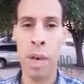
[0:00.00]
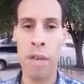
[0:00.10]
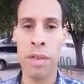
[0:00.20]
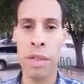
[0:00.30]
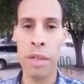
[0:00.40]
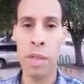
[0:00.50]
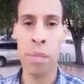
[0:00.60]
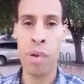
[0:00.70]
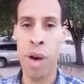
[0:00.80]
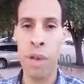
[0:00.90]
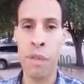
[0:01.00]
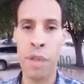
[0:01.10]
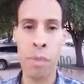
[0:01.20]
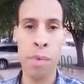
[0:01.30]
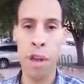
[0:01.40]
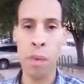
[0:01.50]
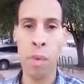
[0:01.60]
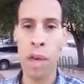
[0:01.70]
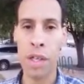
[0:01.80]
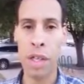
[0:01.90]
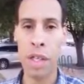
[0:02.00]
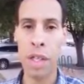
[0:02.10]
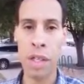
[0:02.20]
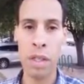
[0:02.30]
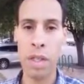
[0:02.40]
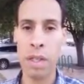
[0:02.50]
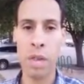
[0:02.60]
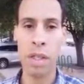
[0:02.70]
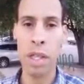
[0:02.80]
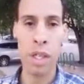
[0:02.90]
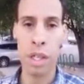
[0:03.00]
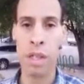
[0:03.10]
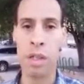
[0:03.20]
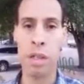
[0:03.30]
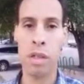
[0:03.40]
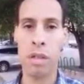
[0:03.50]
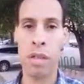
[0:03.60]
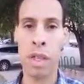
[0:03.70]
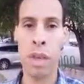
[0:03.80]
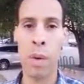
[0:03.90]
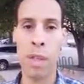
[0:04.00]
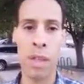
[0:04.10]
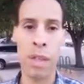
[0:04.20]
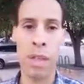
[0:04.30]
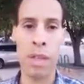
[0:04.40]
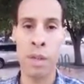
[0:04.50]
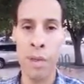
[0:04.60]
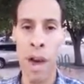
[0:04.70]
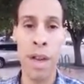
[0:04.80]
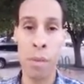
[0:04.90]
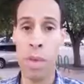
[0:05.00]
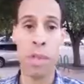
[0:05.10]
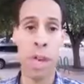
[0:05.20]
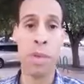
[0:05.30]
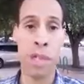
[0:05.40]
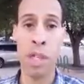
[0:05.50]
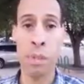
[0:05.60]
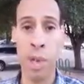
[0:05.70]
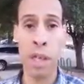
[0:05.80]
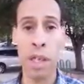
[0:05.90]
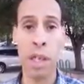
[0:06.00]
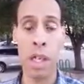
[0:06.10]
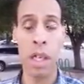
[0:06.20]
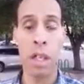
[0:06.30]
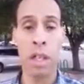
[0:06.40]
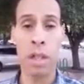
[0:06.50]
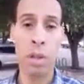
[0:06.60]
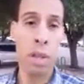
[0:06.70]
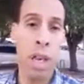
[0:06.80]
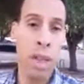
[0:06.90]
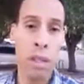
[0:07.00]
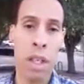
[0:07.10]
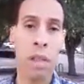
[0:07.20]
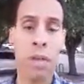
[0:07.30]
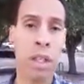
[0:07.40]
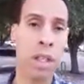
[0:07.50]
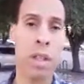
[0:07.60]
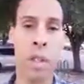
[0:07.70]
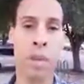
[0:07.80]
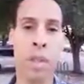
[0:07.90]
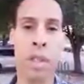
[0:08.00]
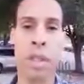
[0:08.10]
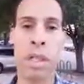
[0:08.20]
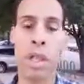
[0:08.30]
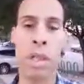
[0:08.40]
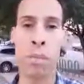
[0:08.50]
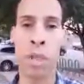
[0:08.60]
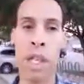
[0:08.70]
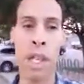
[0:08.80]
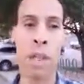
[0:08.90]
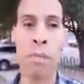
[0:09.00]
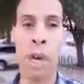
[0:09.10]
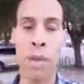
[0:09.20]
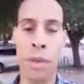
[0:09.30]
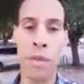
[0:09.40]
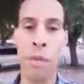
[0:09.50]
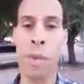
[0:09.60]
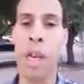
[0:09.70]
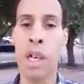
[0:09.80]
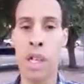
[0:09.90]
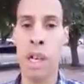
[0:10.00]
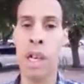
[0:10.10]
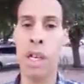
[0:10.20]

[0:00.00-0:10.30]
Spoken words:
basically part of Washington D.C. jurisdiction. The Nevada at one time was independent. So I was just telling Blake about the information